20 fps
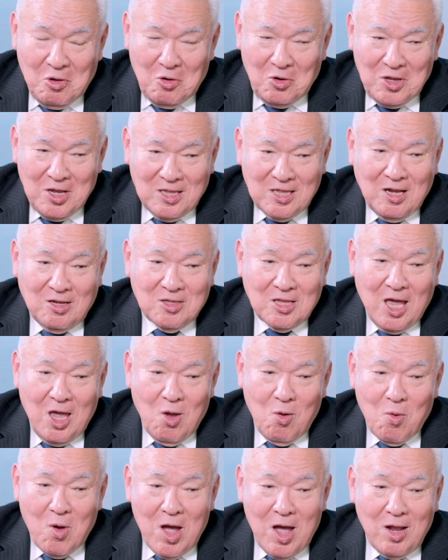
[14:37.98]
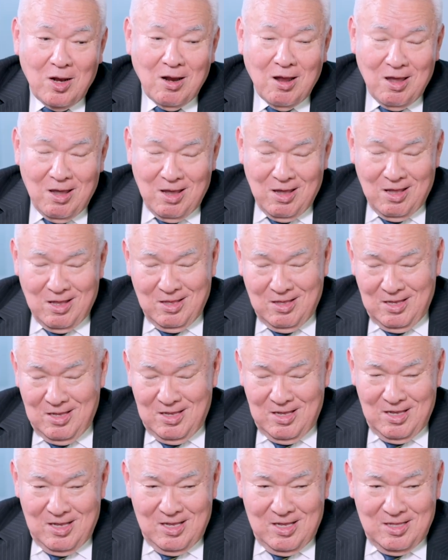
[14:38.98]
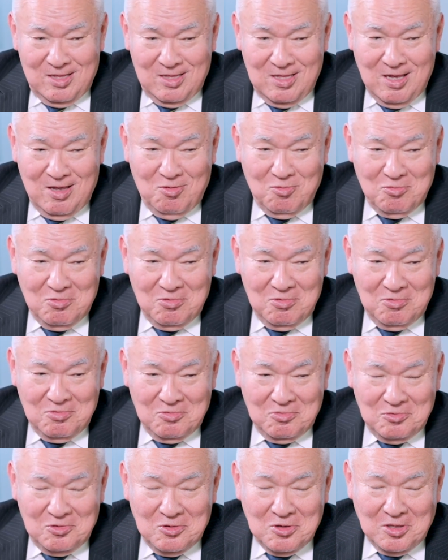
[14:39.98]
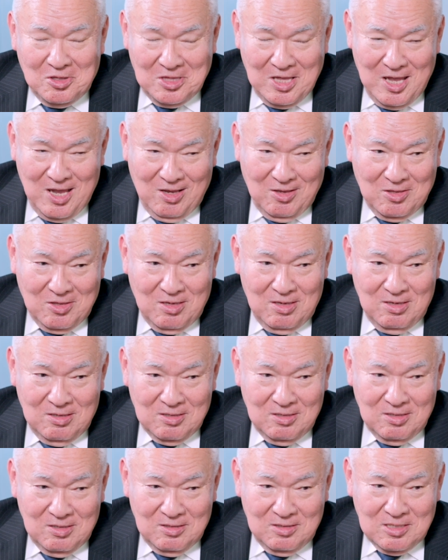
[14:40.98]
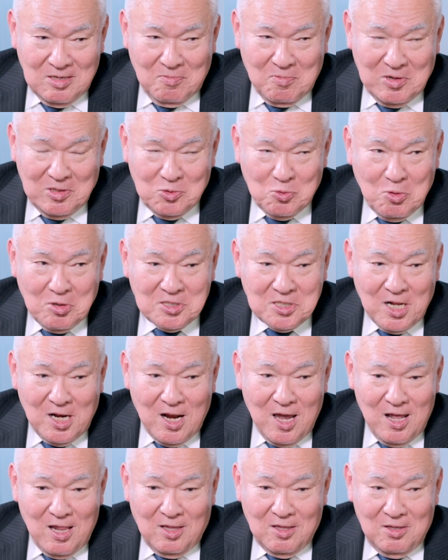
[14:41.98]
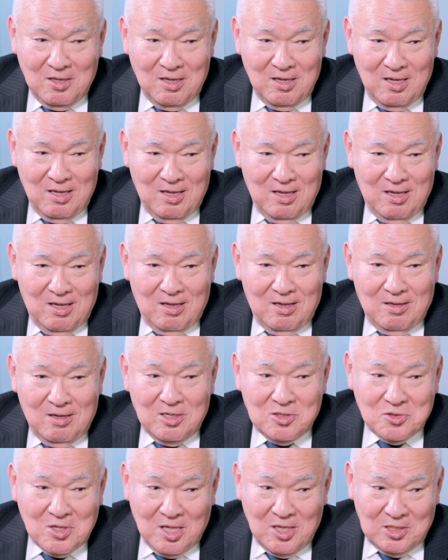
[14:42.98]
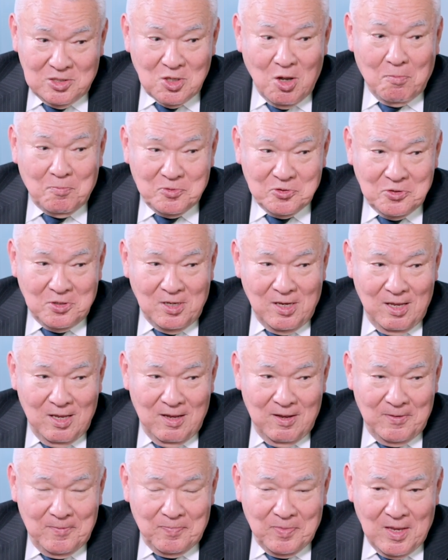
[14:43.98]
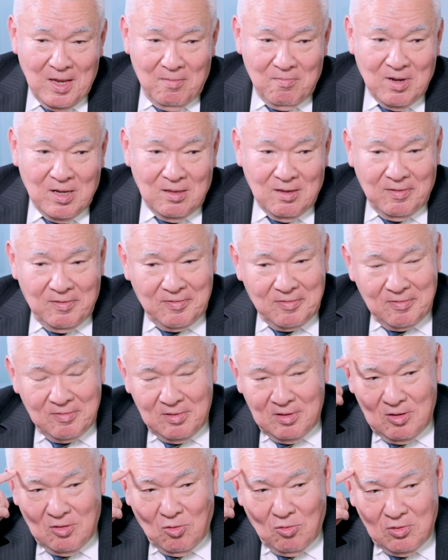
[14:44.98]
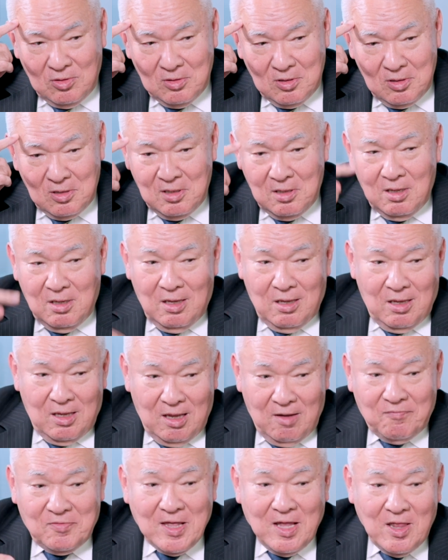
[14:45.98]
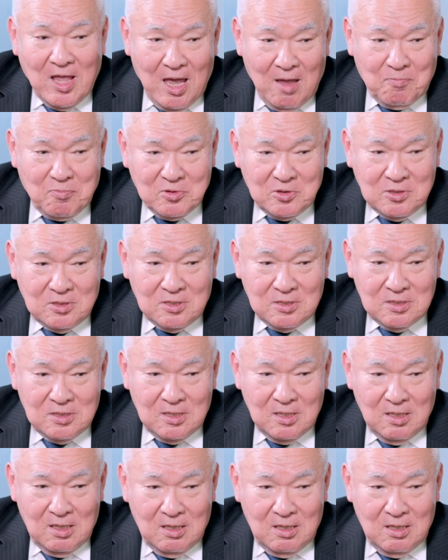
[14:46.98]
only attack Taiwan and they would not take Japanese Western Island. Yes, that is option. But if that happens